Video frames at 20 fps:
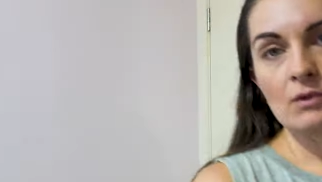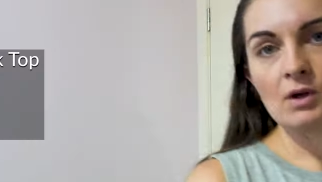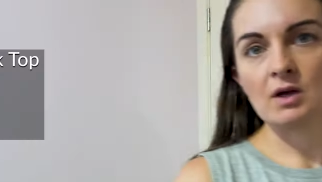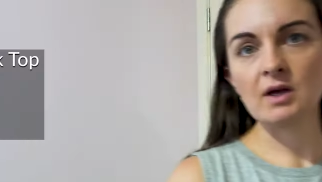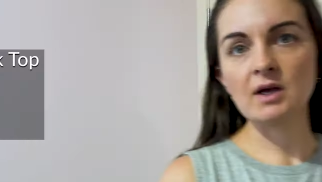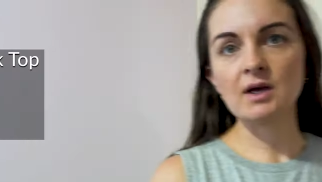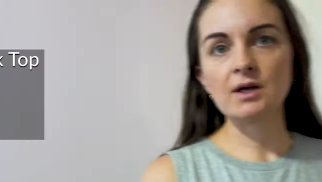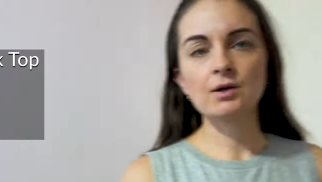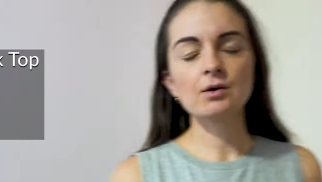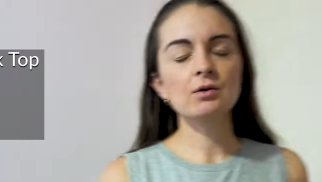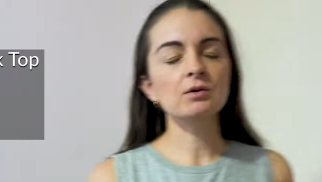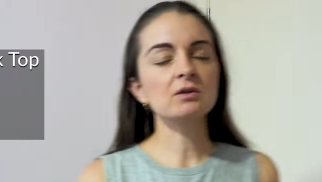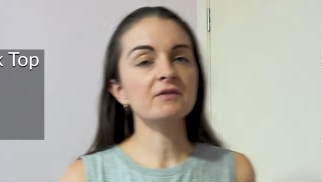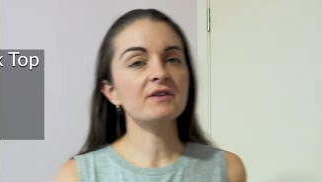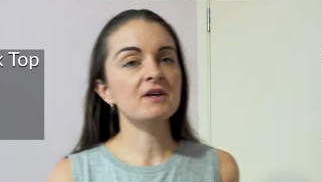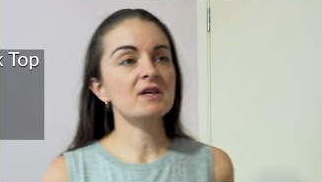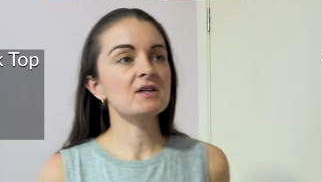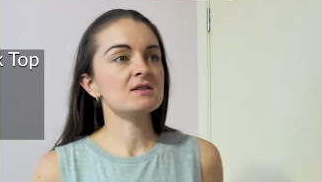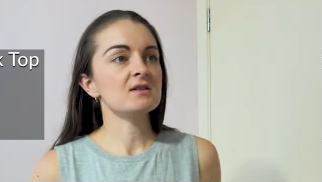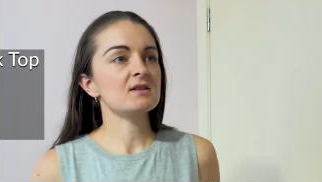Again, all of
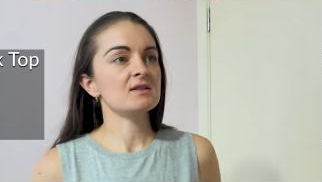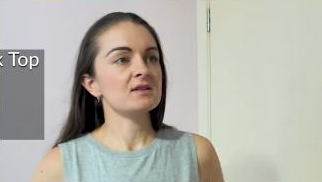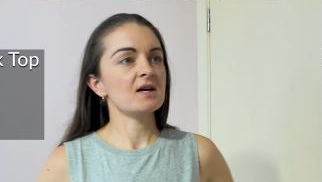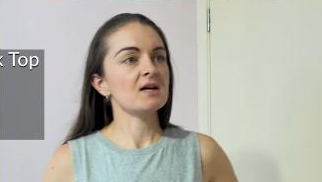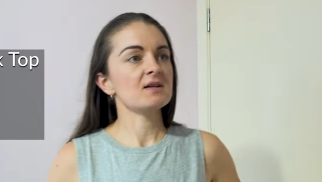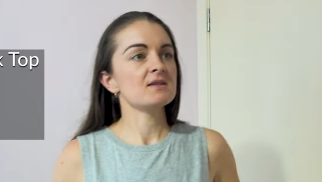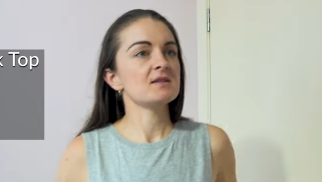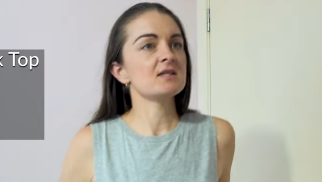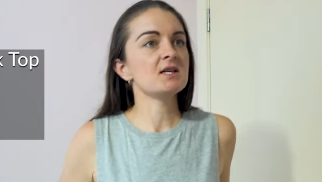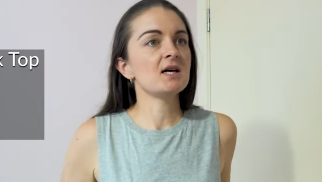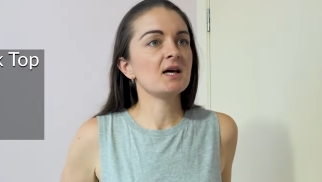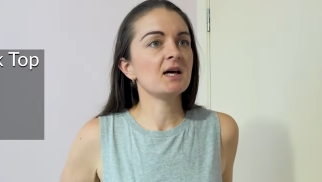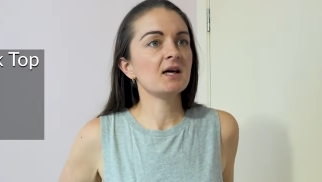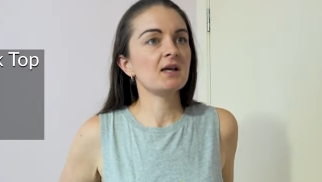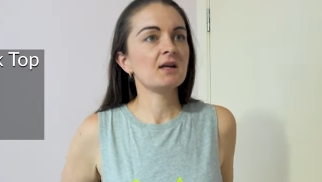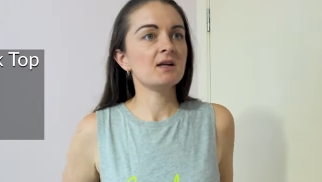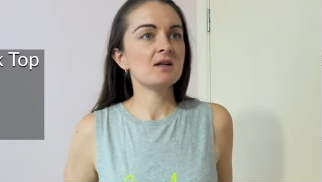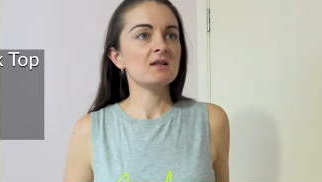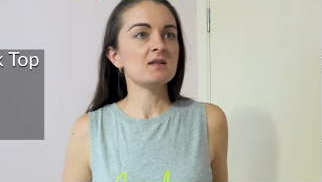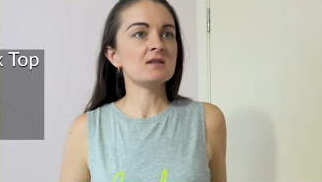these are size 10.
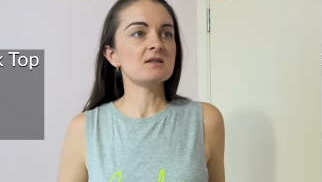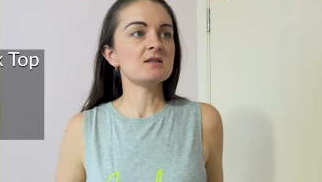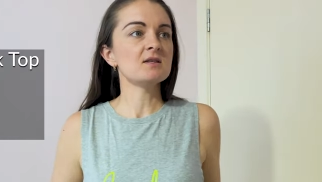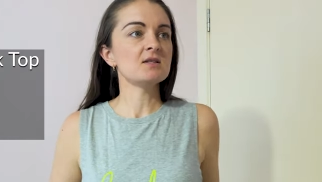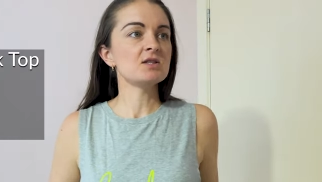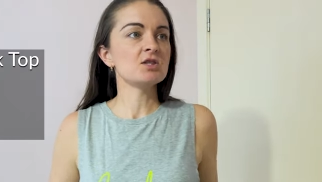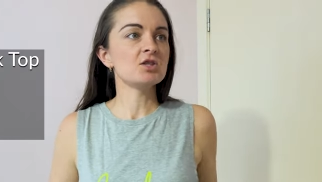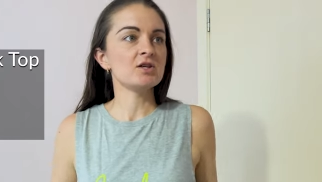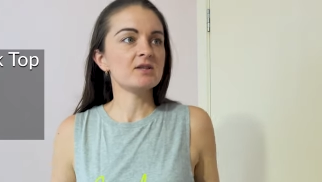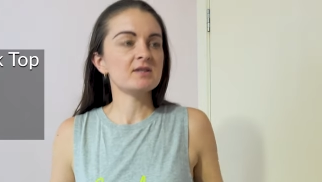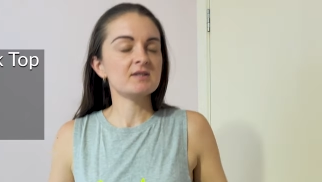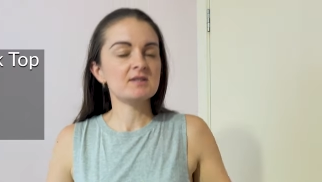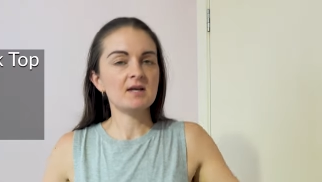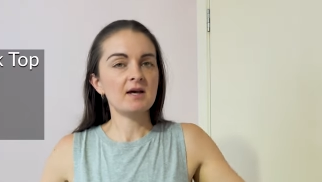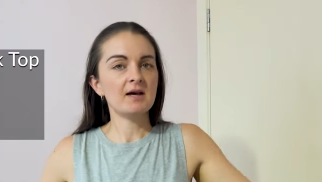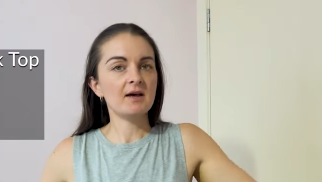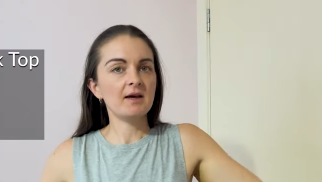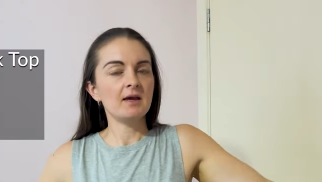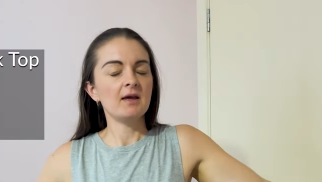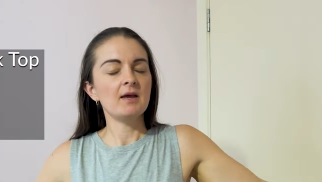This is just
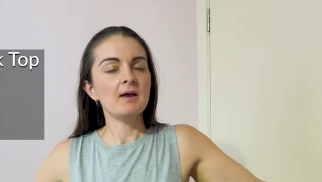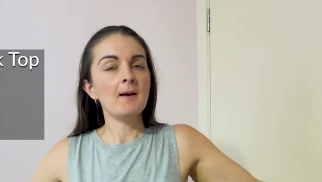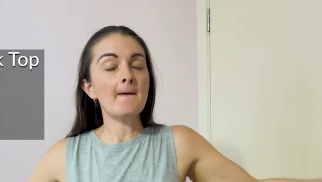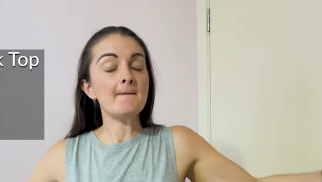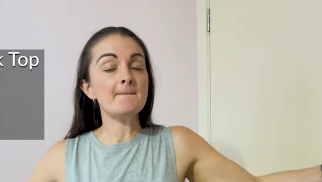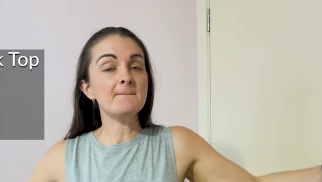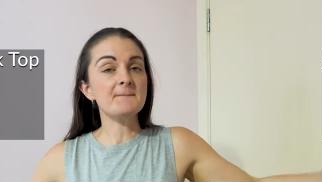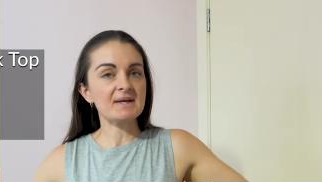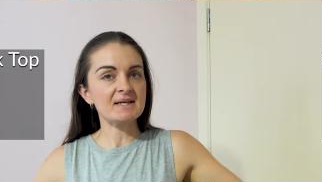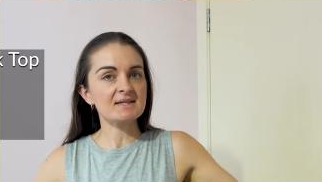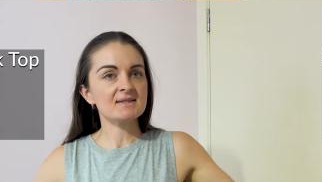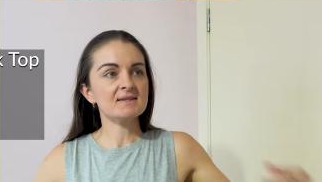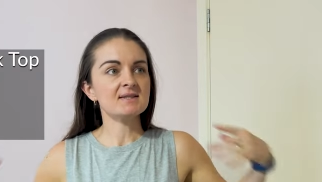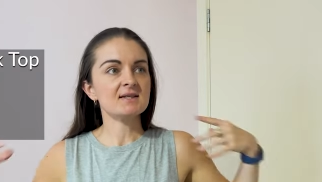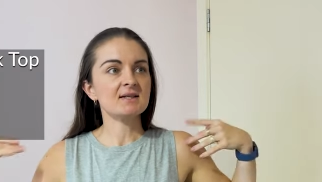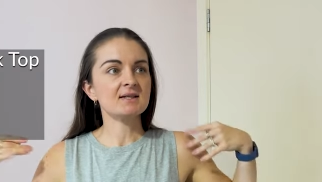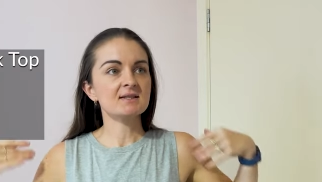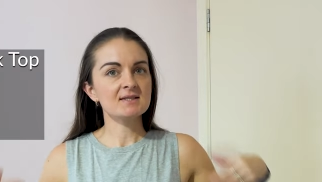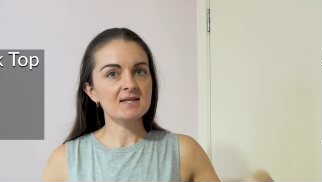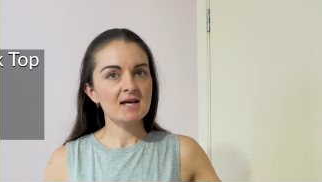a
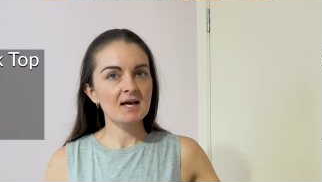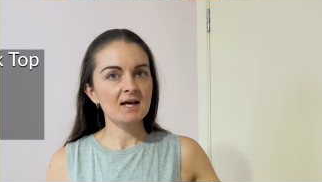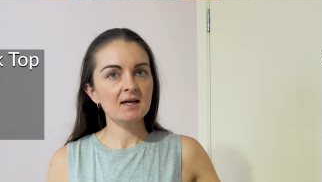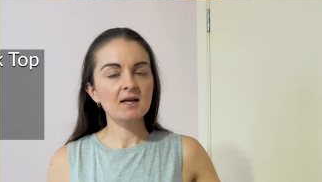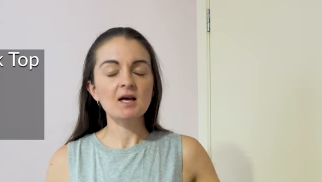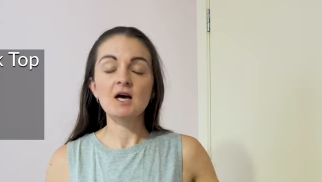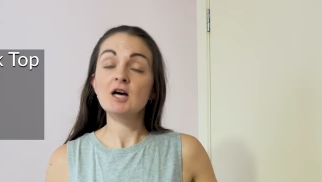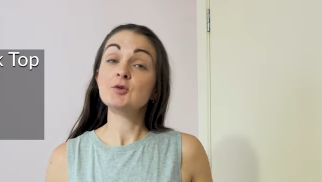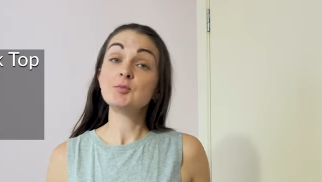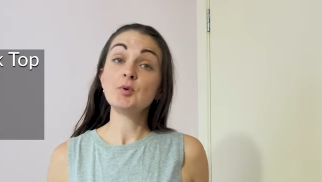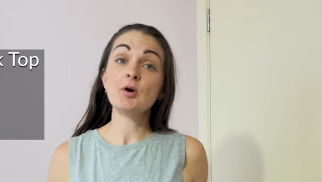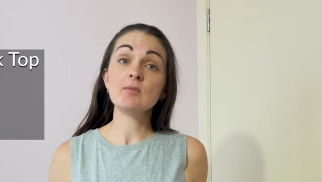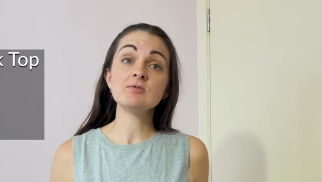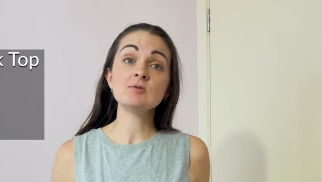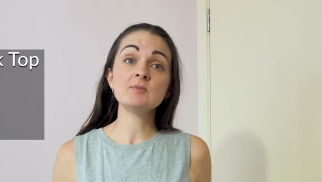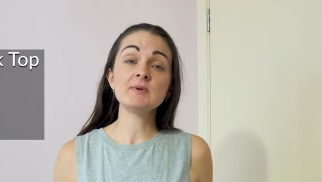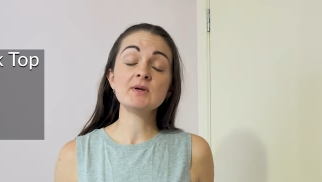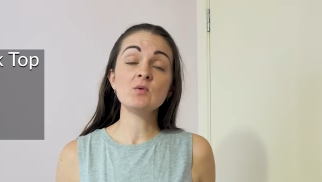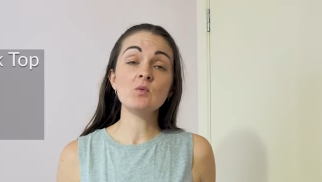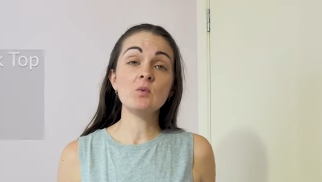basic tank. I'd
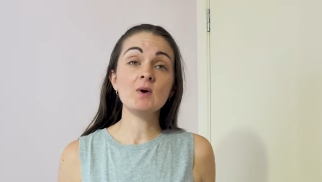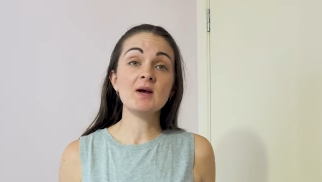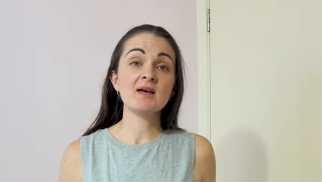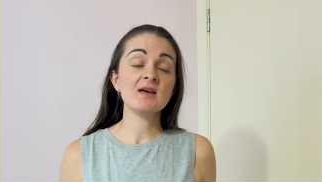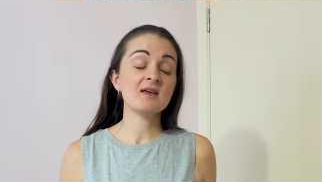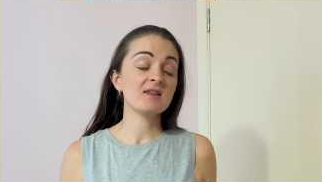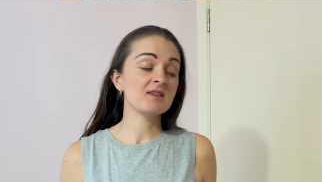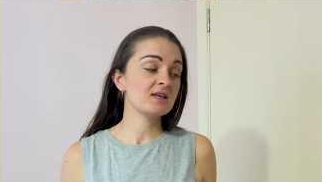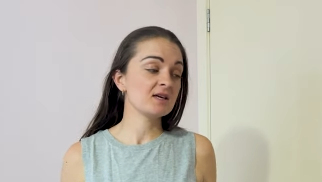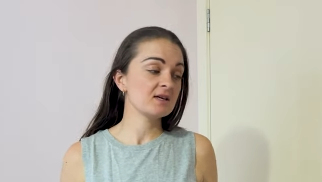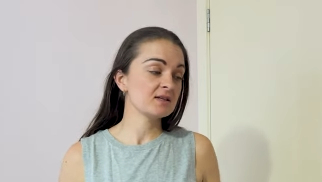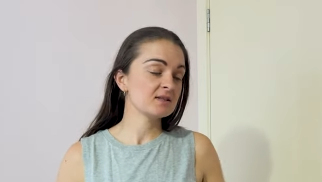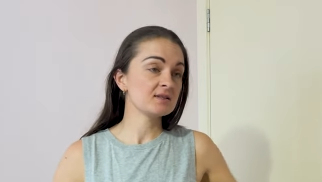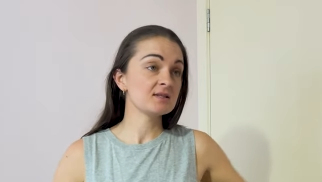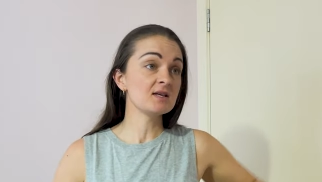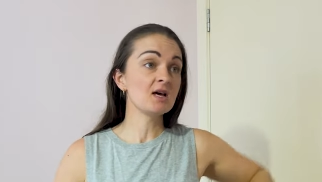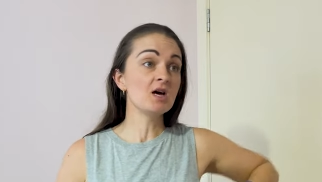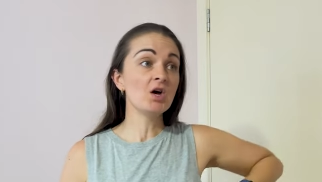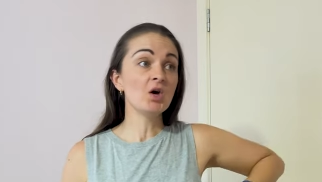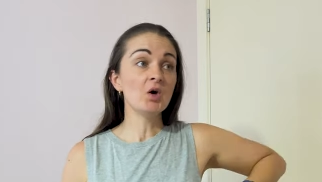probably wear
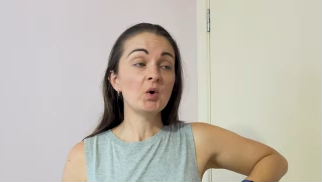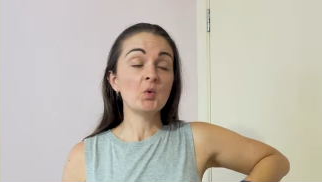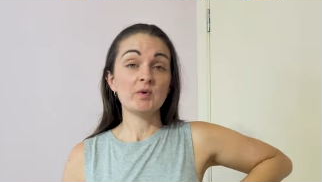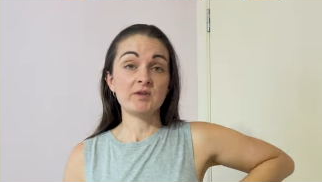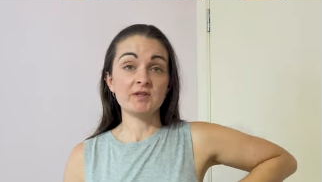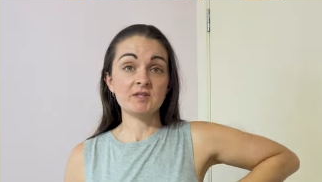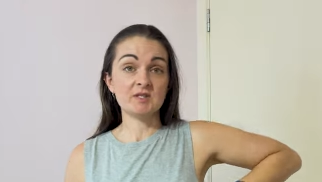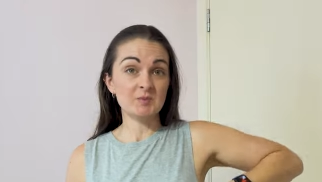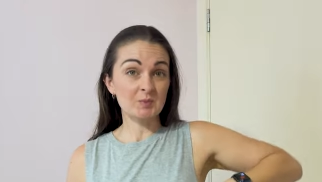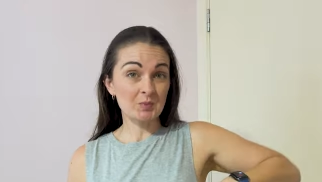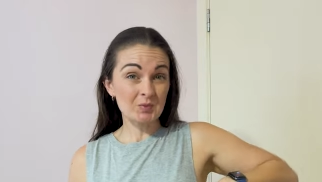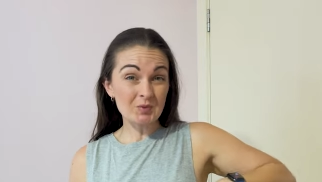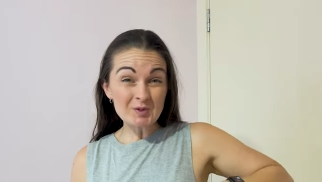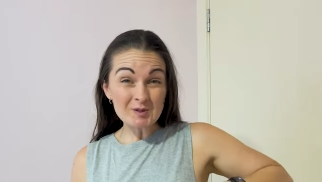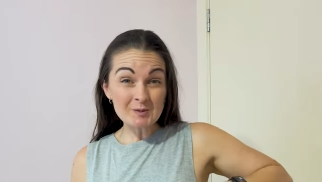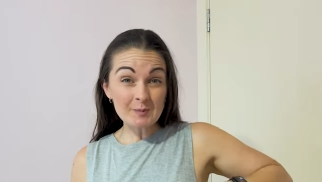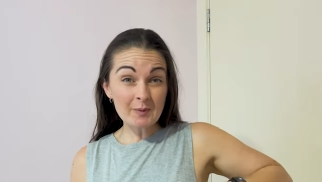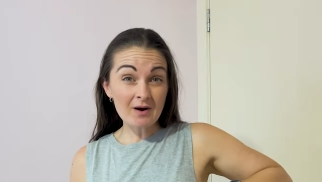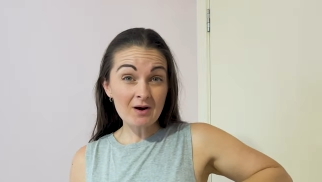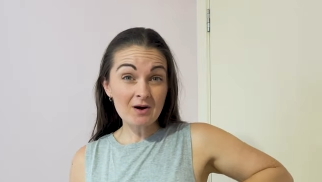this with a
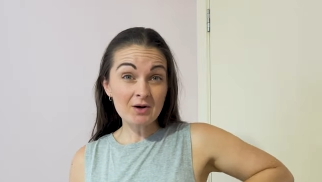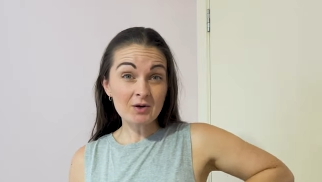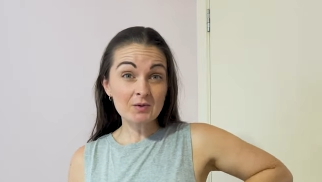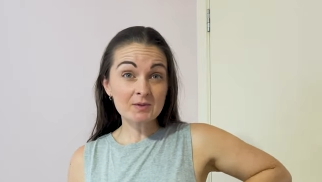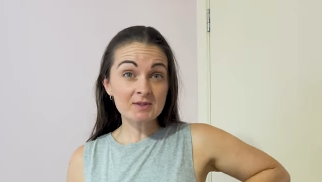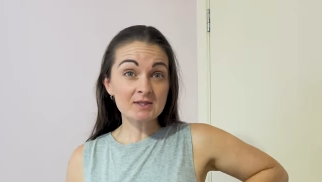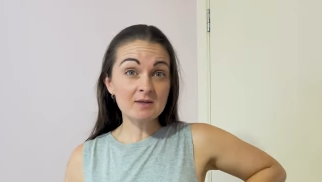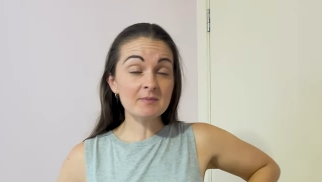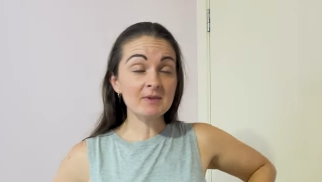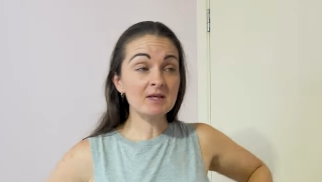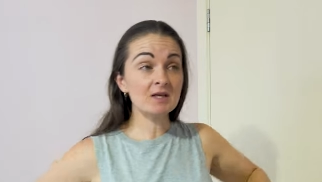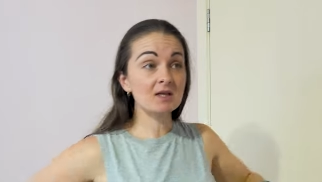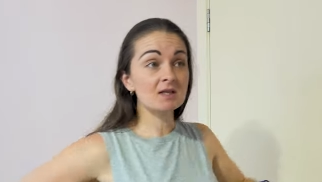sports bra or something